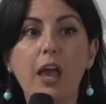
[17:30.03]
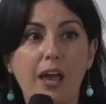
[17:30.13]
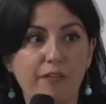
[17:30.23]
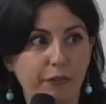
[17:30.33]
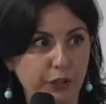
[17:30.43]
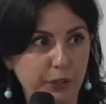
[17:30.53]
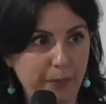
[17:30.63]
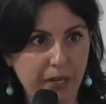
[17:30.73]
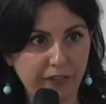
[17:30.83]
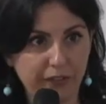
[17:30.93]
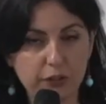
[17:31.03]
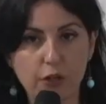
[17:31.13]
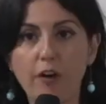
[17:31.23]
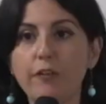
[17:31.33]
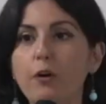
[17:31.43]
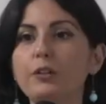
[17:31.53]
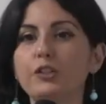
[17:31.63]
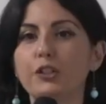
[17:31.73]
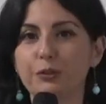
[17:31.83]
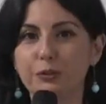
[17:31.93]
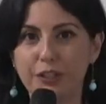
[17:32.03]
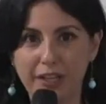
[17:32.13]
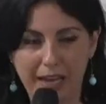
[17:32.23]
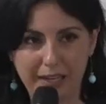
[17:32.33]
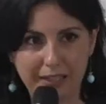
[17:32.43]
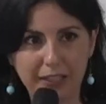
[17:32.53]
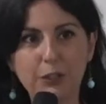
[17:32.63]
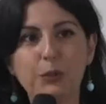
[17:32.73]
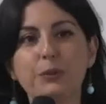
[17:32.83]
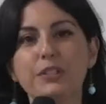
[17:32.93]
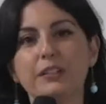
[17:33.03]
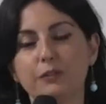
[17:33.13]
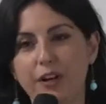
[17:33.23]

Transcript: and for the benefit of all children and including